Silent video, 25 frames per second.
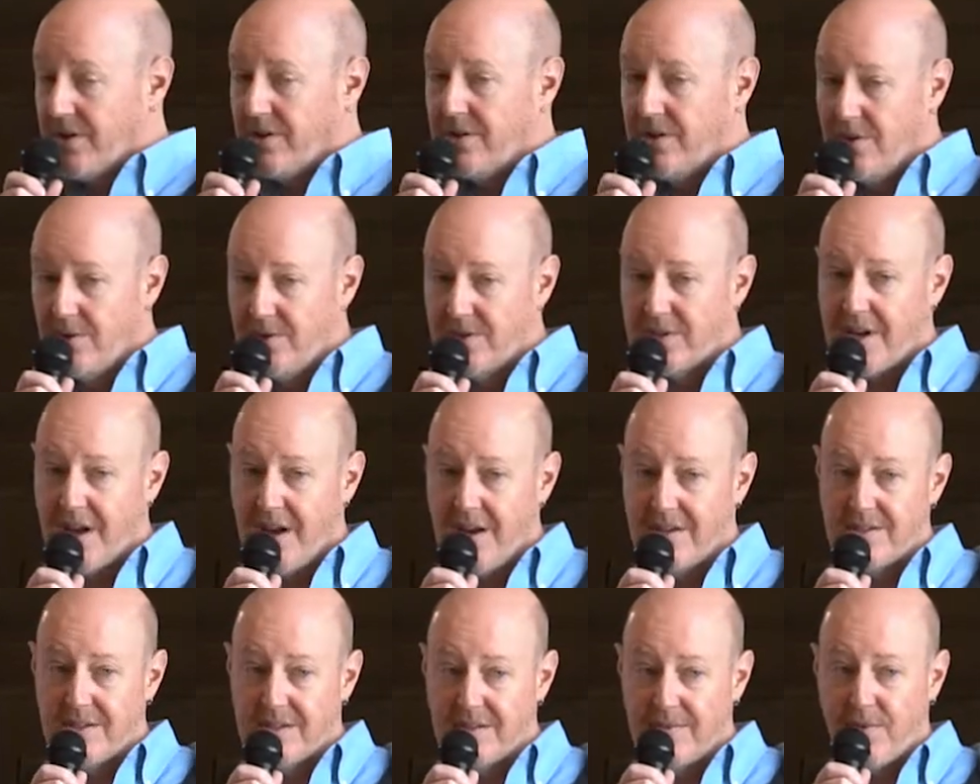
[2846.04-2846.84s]
good use
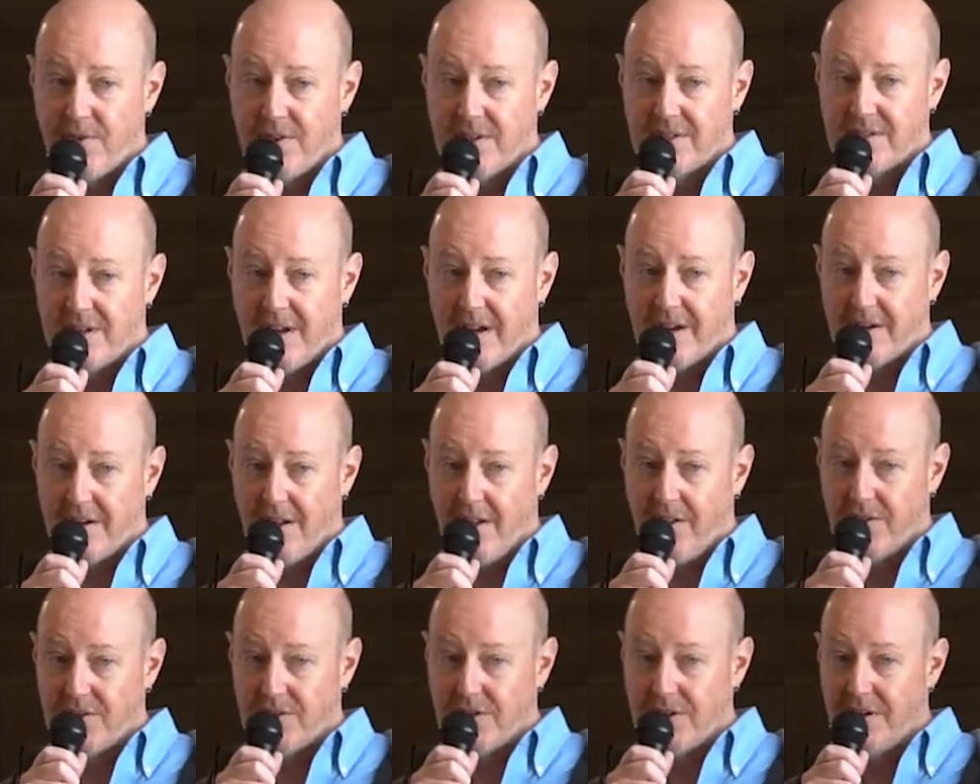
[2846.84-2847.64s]
cases for this
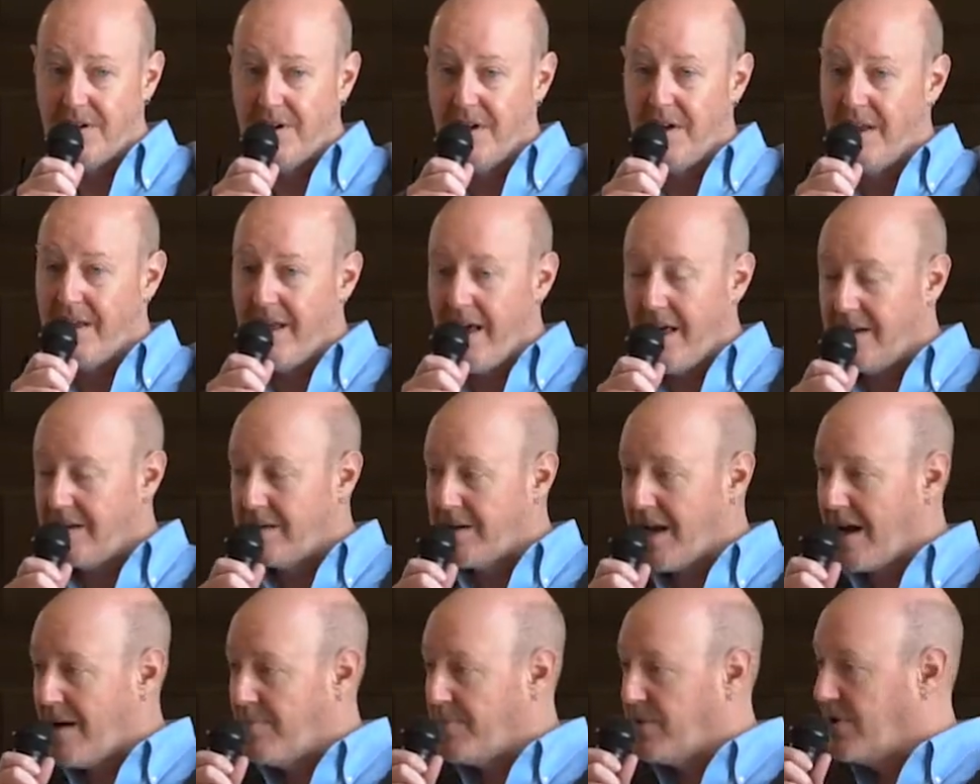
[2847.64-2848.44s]
technology.
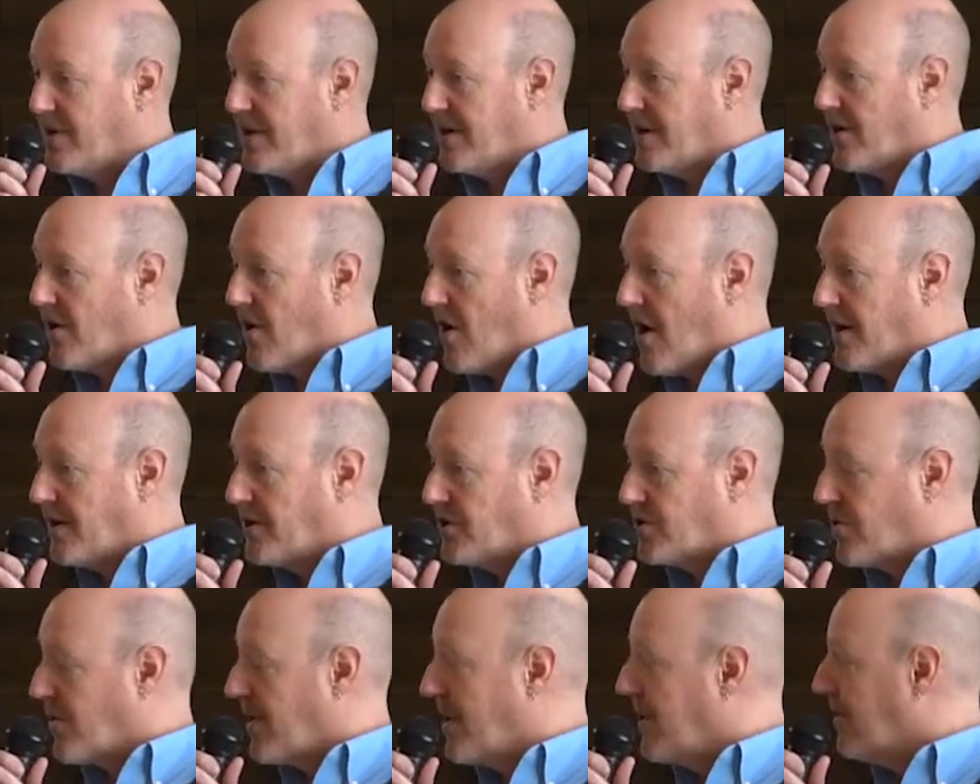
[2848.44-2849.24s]
Anytime you need an
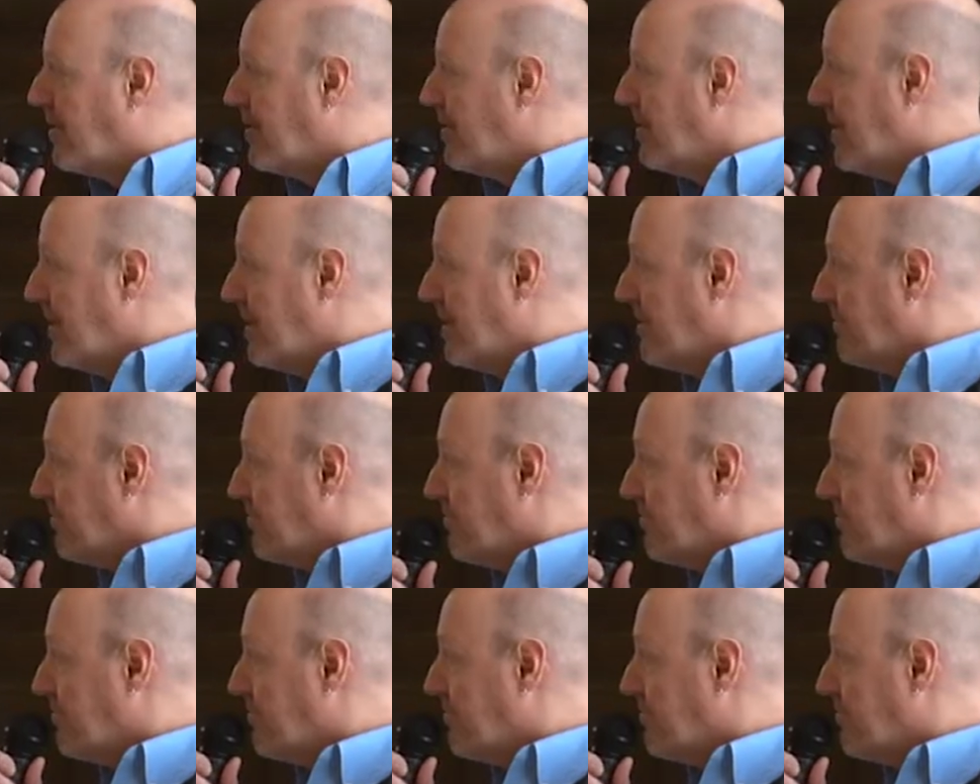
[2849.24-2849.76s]
audit trail,